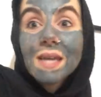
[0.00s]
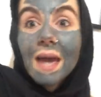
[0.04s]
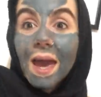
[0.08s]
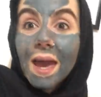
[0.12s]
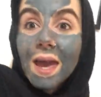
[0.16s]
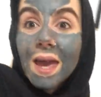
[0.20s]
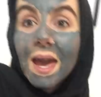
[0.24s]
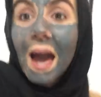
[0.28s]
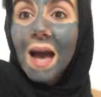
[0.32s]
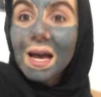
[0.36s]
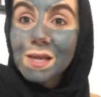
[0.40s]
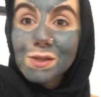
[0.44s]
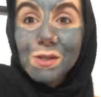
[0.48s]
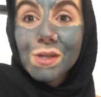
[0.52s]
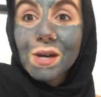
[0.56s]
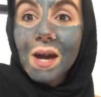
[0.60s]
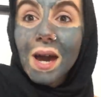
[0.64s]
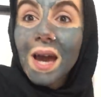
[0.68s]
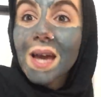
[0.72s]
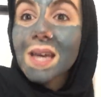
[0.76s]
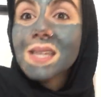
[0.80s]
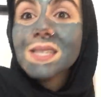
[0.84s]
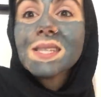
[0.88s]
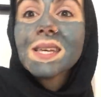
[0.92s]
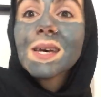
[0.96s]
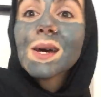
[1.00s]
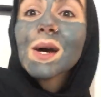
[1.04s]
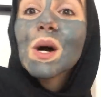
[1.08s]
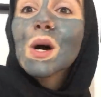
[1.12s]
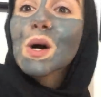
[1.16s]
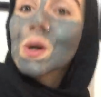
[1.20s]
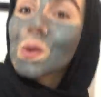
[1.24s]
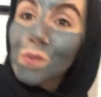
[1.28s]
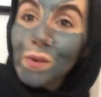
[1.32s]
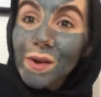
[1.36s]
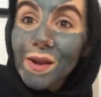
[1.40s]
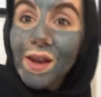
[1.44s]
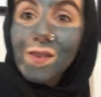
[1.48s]
day, as you guys
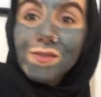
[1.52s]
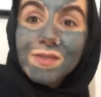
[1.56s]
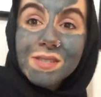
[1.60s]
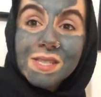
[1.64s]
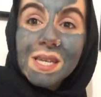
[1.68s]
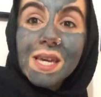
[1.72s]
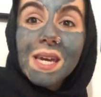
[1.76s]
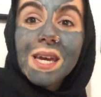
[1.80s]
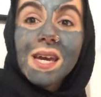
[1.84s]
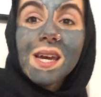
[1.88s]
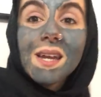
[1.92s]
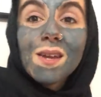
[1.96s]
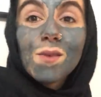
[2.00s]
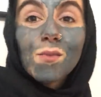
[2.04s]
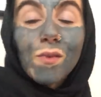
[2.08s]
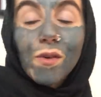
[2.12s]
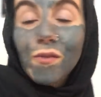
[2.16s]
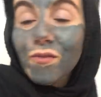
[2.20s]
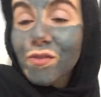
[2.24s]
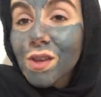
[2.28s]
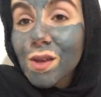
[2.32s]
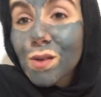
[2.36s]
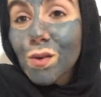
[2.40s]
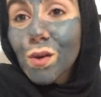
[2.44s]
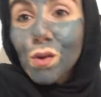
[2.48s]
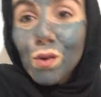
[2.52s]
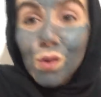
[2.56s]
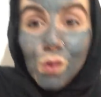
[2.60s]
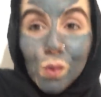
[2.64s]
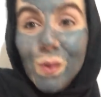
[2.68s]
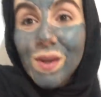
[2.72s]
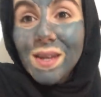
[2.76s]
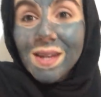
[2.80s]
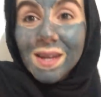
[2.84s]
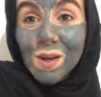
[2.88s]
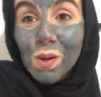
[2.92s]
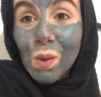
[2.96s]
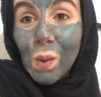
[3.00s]
would have seen. We did
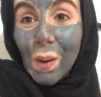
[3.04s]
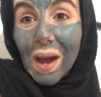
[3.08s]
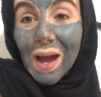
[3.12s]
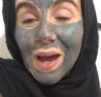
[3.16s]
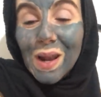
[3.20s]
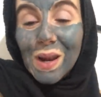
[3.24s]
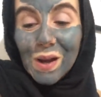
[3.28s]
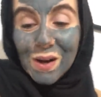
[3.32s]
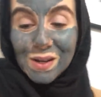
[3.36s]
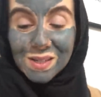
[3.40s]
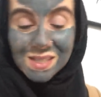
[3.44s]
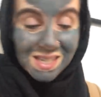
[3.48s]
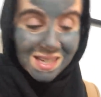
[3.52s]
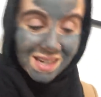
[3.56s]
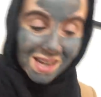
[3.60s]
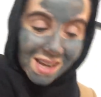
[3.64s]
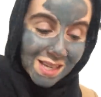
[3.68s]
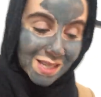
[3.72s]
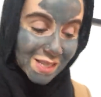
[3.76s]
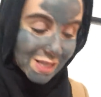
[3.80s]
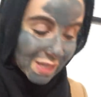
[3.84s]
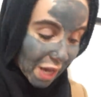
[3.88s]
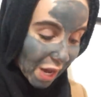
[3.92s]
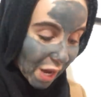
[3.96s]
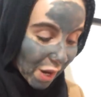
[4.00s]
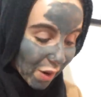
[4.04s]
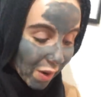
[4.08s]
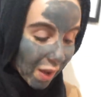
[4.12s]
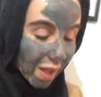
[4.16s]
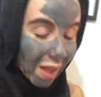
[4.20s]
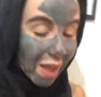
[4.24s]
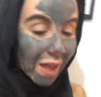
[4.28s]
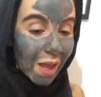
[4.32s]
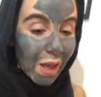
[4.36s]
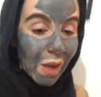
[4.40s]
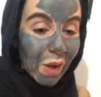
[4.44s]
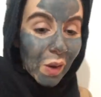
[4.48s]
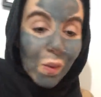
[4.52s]
quite a lot today, so
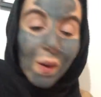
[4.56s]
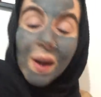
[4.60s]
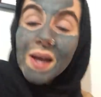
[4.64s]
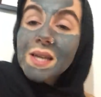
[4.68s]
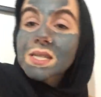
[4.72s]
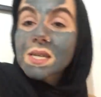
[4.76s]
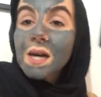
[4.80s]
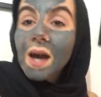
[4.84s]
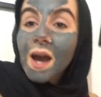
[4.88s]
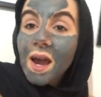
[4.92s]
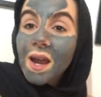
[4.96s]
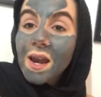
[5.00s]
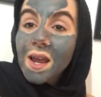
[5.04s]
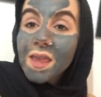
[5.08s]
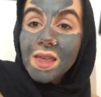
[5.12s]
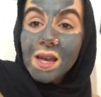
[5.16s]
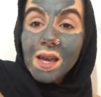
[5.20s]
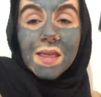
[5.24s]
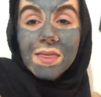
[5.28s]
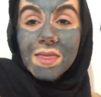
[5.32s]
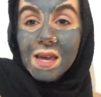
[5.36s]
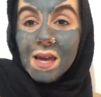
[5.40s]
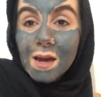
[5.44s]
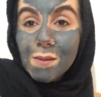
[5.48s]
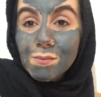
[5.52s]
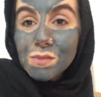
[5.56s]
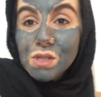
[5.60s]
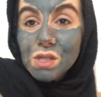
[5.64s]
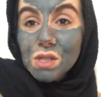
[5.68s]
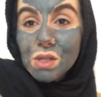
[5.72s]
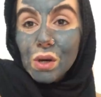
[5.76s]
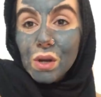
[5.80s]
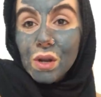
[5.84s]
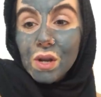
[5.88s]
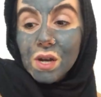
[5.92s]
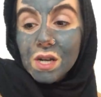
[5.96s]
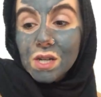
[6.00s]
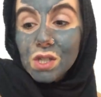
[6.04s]
quite tired. I think I'm just
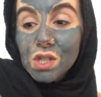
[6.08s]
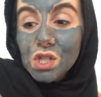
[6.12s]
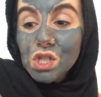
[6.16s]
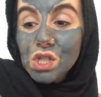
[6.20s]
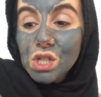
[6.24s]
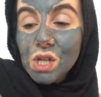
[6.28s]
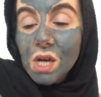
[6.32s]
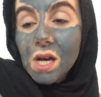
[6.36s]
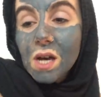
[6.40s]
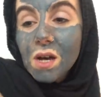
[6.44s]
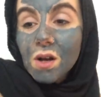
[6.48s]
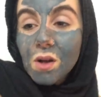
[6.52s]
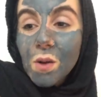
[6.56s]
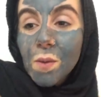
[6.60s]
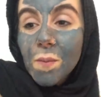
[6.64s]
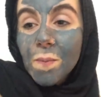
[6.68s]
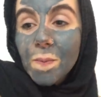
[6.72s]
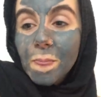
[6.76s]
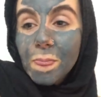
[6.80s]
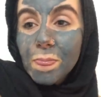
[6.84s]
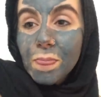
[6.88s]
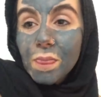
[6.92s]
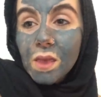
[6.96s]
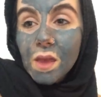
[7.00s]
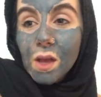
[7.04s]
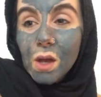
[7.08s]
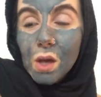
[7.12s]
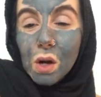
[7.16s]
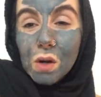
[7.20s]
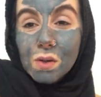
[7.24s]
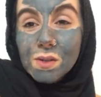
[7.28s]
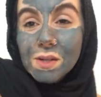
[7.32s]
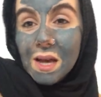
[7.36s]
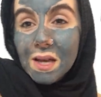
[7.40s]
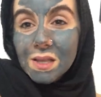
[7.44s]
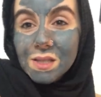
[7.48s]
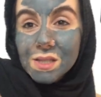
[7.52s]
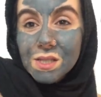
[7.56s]
gonna chill,
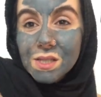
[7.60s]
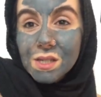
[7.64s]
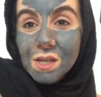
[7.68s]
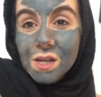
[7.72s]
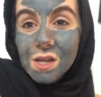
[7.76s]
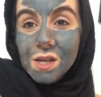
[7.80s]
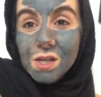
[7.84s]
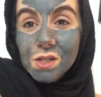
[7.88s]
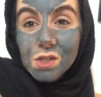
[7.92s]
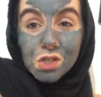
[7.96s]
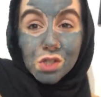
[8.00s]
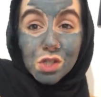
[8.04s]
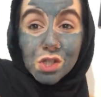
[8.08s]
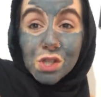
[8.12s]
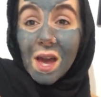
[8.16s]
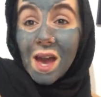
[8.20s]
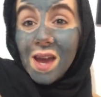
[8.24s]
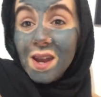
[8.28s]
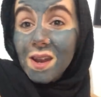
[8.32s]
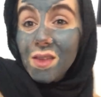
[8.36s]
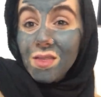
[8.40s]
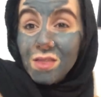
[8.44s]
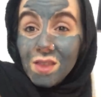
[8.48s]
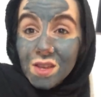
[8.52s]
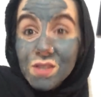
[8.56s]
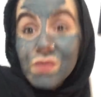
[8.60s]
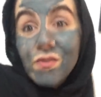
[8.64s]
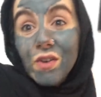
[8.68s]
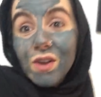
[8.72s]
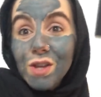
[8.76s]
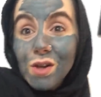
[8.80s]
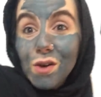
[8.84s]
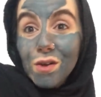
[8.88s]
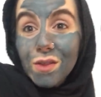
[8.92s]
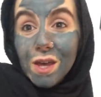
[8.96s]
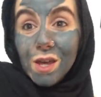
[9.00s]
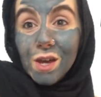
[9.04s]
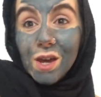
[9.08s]
go downstairs, just edit this
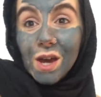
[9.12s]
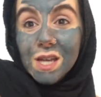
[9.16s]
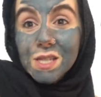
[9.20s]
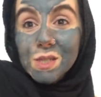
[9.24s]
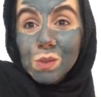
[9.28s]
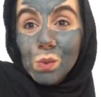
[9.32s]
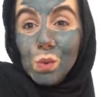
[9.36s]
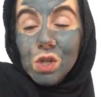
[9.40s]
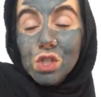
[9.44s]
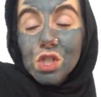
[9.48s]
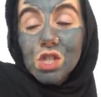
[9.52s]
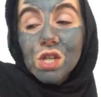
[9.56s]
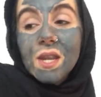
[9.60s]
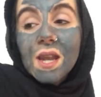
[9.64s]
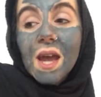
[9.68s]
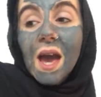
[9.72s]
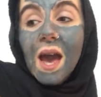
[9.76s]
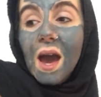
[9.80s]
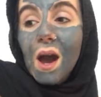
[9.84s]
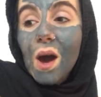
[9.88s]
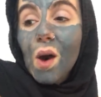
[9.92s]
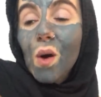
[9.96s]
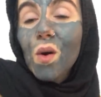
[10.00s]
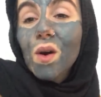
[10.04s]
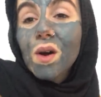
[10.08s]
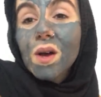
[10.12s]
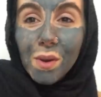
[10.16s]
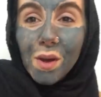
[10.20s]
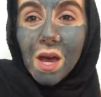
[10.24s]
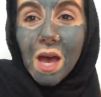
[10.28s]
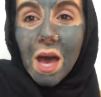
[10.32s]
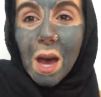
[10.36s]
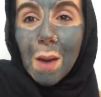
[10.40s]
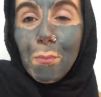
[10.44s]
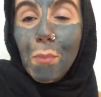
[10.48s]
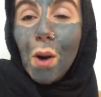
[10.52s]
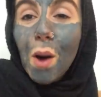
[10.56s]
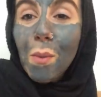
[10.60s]
video that you guys are watching now,
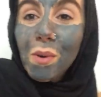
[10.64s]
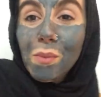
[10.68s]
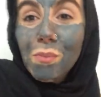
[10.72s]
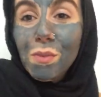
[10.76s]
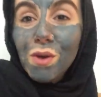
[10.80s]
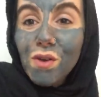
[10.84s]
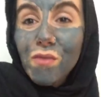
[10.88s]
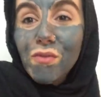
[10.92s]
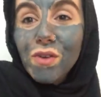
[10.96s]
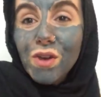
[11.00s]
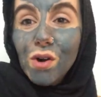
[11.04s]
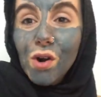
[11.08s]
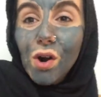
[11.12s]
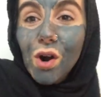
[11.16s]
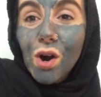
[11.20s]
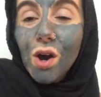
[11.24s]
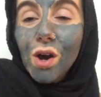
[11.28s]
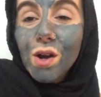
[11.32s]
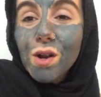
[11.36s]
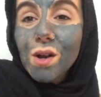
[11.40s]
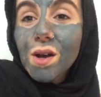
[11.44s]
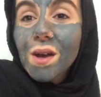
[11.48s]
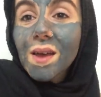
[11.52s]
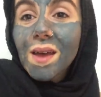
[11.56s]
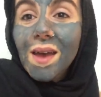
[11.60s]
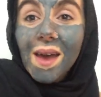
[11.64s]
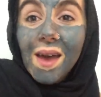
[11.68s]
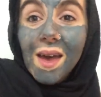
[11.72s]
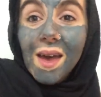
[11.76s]
pop a movie on,